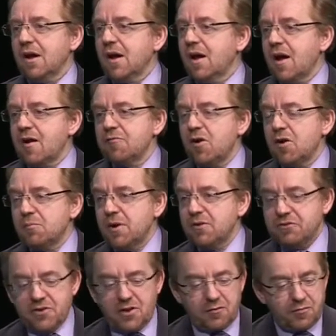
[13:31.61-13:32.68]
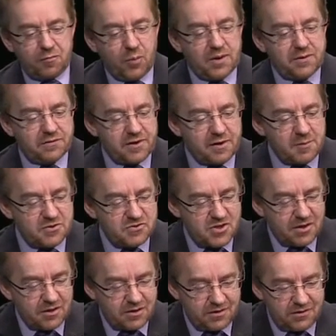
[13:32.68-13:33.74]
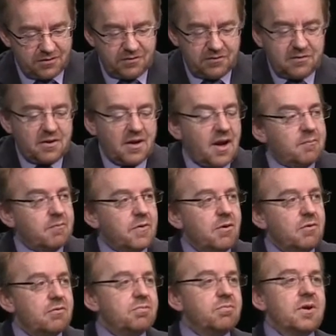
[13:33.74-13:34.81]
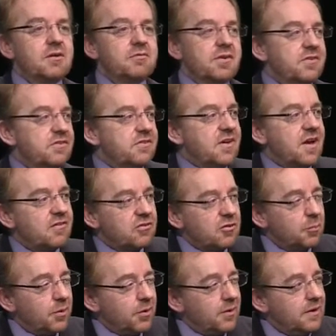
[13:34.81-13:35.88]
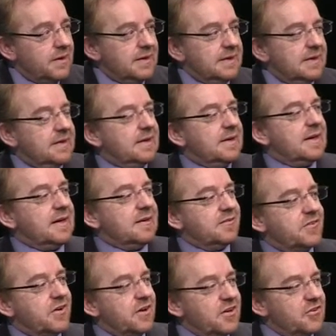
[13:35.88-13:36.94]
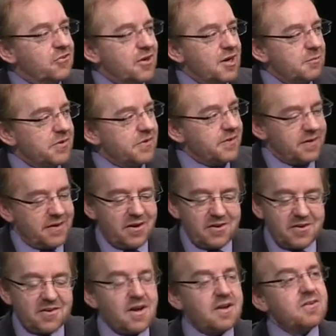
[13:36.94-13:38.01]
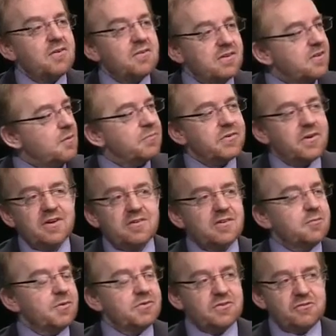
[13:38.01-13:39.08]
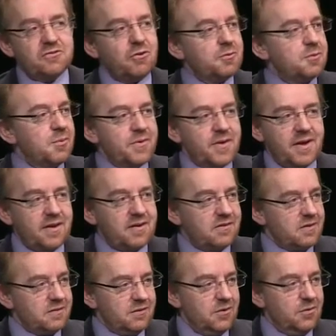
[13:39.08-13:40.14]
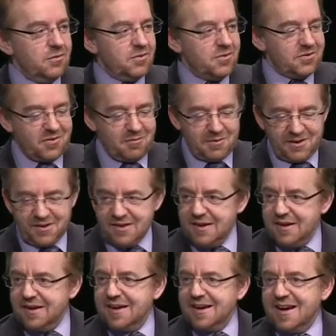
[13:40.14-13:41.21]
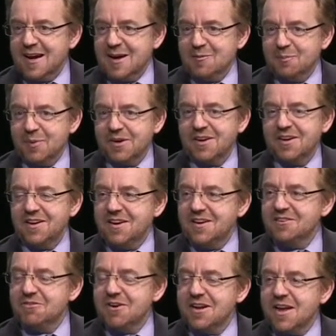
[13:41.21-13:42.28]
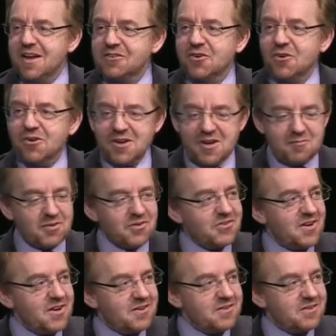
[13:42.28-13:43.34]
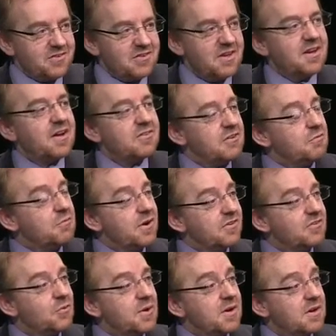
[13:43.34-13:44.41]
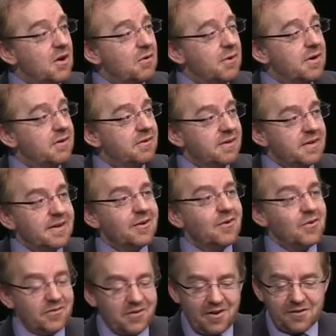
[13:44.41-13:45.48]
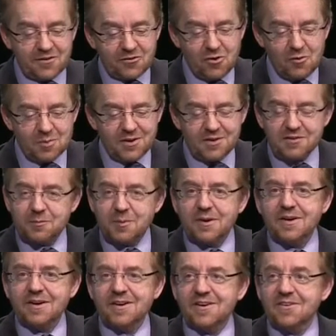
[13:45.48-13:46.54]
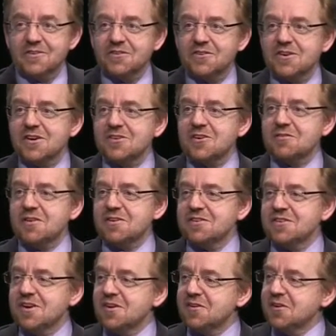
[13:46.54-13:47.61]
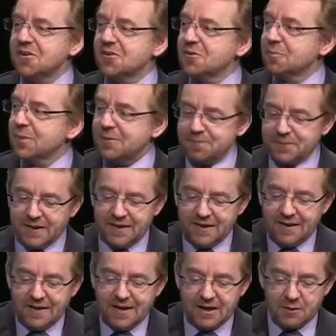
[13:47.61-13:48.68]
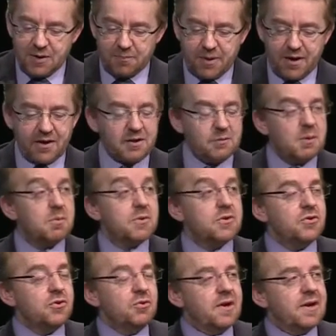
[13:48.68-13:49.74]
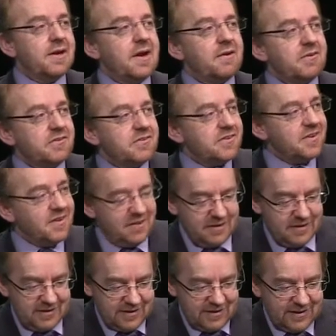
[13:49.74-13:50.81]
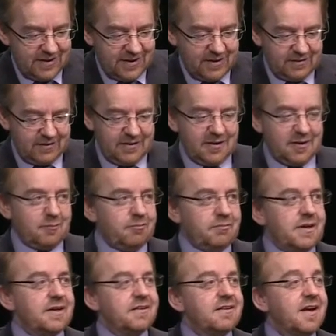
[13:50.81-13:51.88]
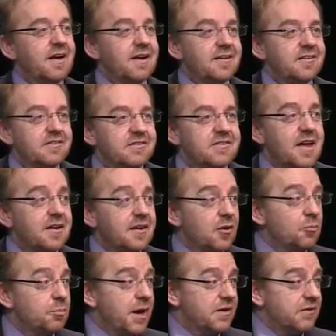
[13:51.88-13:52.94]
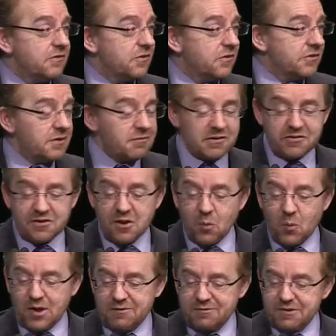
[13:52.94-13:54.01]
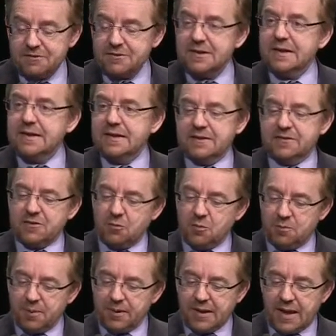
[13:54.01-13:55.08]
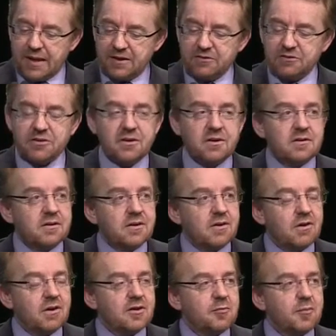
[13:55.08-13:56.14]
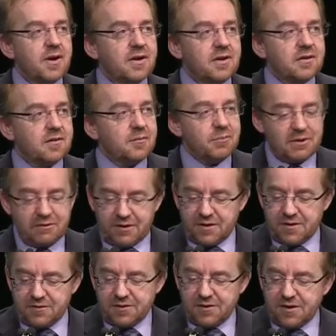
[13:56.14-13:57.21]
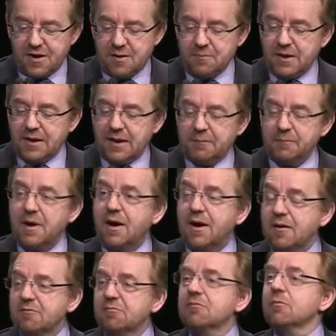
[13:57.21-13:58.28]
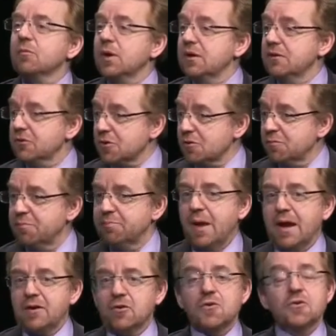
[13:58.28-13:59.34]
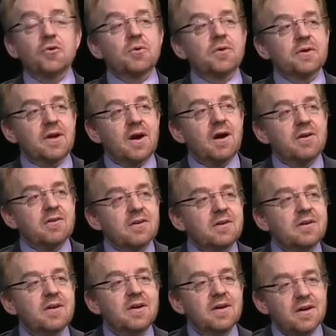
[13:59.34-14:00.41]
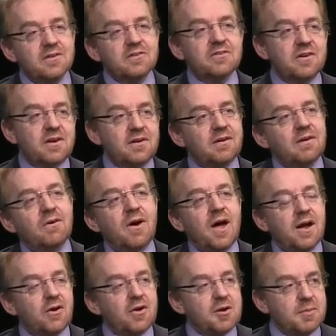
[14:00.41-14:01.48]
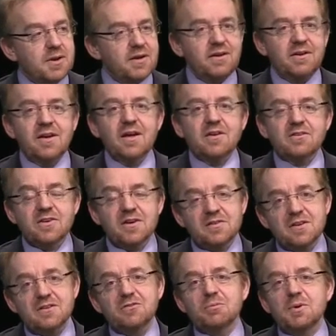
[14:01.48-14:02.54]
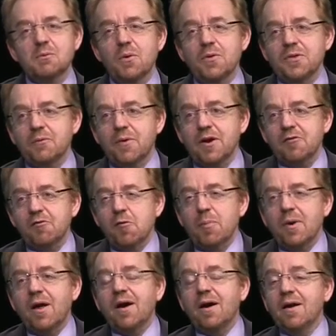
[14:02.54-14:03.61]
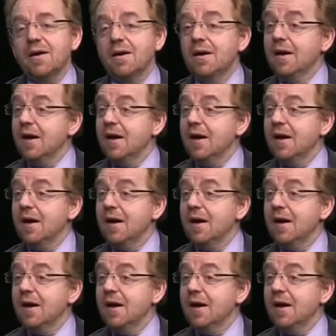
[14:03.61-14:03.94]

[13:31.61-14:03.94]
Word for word: Uh, I find myself, when Simon Jenkins um, wrote one of his execrable uh, diatribes in The Guardian, I don't, some scientists must have dropped him on the head as a youth or something, uh, but he, he really has got it in for scientists. He actually writes quite coherently on other topics, but uh, on science I've yet to see anything good. But anyway, apparently we were the new clerisy uh, um, you know, and standing on pedestals, every single one of us. So with Bill Hanage and a colleague of mine at Imperial at the time, um, I, we sort of banged on the door at The Guardian and said, oh, hang on a minute, you can't say this, we want the right to reply.